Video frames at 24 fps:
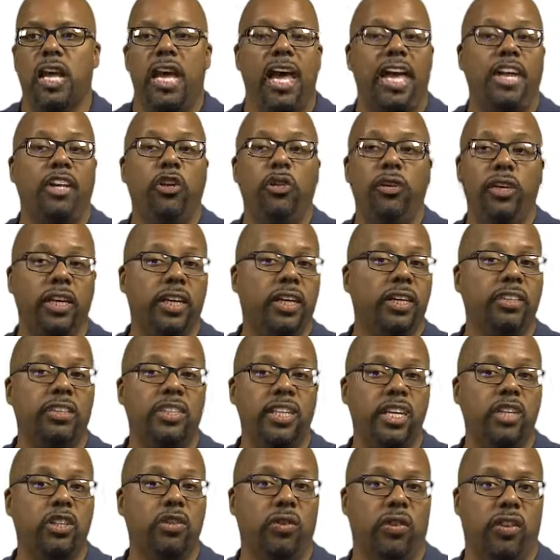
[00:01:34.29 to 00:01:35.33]
And you can
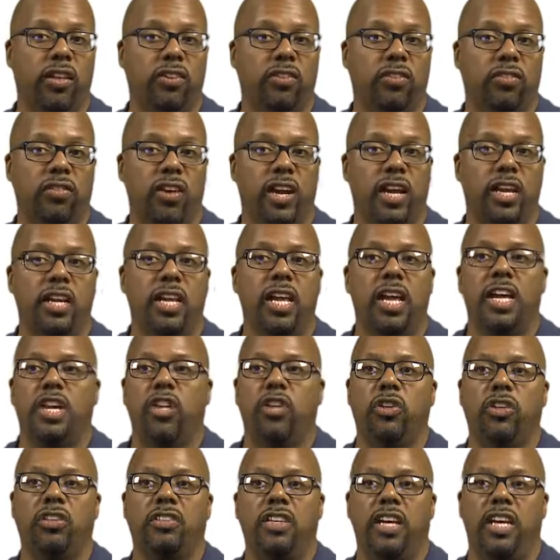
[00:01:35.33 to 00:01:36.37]
continue this, right?
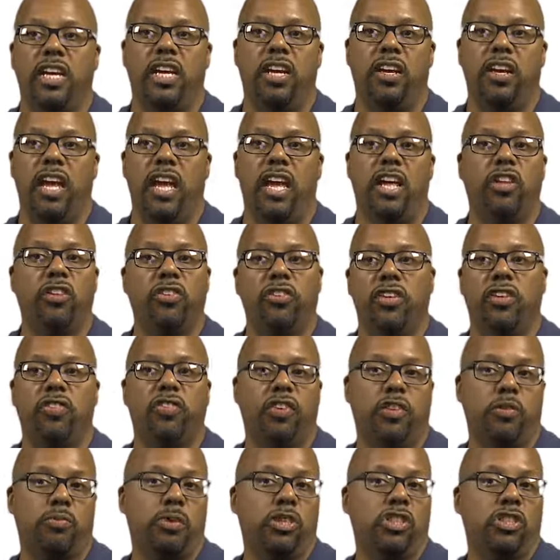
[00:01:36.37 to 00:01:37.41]
You could say else if
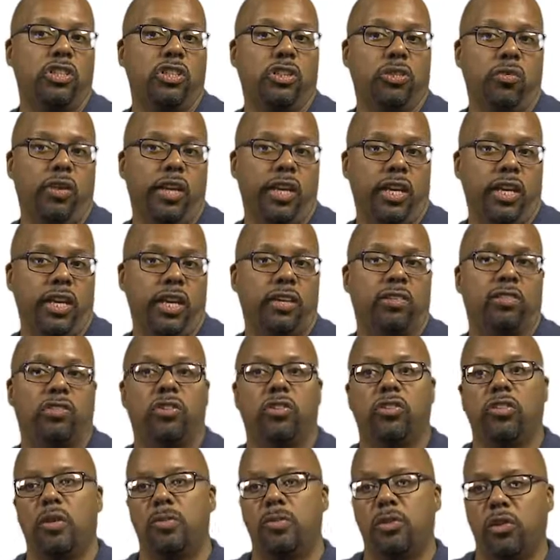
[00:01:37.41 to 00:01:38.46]
expression 3,
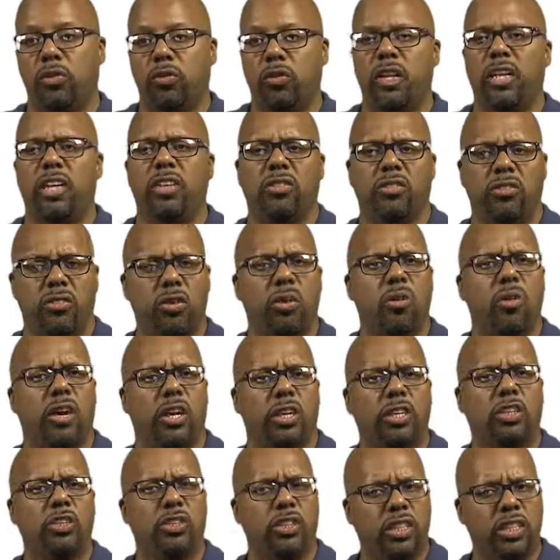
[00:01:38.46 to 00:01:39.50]
execute statement 3, and so
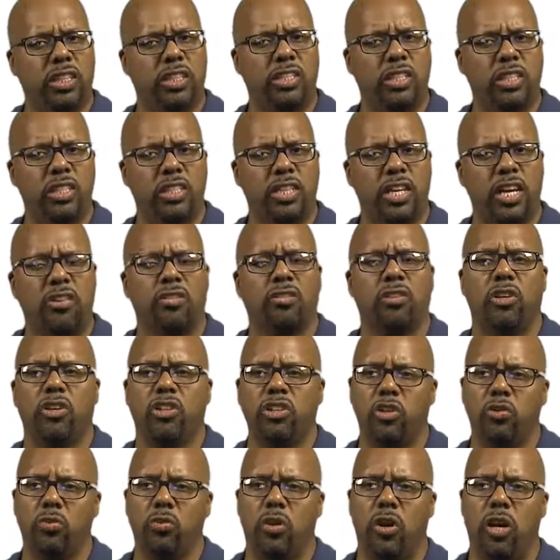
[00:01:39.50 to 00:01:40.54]
on. You could continue that as long
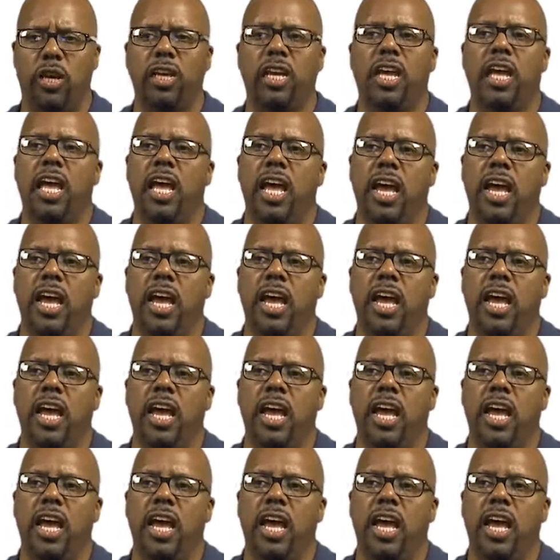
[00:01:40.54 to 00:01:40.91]
as you want.